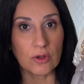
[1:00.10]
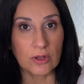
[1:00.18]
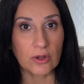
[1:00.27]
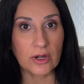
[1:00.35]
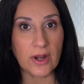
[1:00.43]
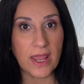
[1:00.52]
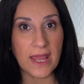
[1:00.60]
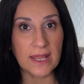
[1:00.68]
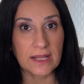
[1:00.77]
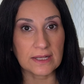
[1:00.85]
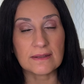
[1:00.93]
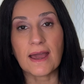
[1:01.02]
longer had
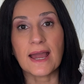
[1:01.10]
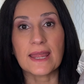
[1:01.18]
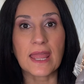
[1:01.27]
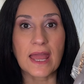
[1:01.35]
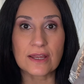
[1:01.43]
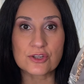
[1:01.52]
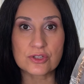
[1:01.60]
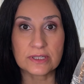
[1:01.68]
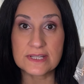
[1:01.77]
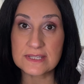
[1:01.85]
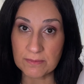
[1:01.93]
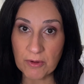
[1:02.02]
it.
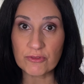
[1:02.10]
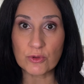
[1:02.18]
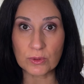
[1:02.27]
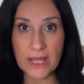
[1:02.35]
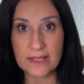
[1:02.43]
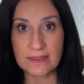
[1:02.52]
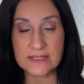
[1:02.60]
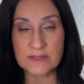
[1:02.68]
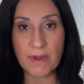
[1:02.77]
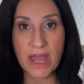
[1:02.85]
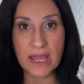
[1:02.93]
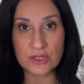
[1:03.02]
Some of you like this
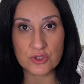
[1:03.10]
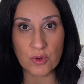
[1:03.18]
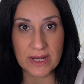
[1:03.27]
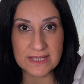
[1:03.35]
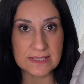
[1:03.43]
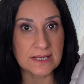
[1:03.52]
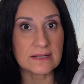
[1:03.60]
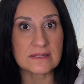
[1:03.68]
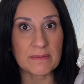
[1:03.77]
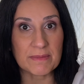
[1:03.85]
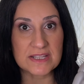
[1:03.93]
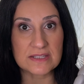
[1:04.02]
bag, so I sent a
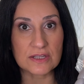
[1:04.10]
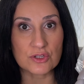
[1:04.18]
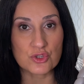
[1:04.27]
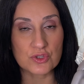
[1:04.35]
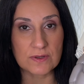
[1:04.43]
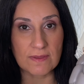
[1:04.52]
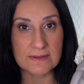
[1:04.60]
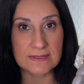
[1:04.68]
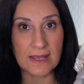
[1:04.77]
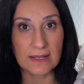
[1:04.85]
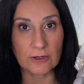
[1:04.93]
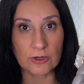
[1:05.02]
message to the
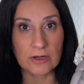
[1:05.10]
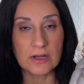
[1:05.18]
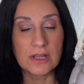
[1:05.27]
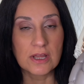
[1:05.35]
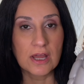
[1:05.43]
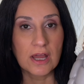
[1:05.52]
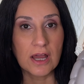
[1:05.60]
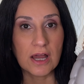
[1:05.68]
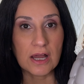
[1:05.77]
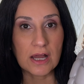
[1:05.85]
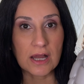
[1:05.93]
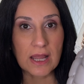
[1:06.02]
seller
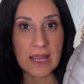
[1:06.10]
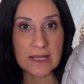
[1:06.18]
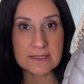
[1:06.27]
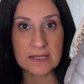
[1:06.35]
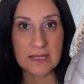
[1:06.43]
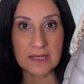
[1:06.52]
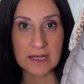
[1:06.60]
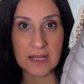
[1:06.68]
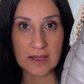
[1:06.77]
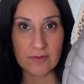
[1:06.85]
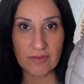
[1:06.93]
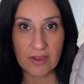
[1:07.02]
asking
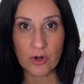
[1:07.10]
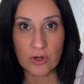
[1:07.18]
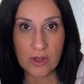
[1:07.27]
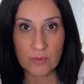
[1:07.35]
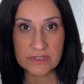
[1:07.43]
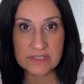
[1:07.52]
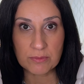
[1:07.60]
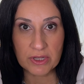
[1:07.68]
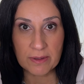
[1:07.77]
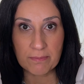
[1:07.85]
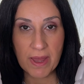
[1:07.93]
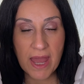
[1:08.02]
if they are going to bring
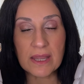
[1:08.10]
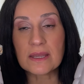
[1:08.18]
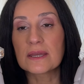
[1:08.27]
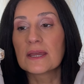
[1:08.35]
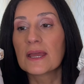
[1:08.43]
it back.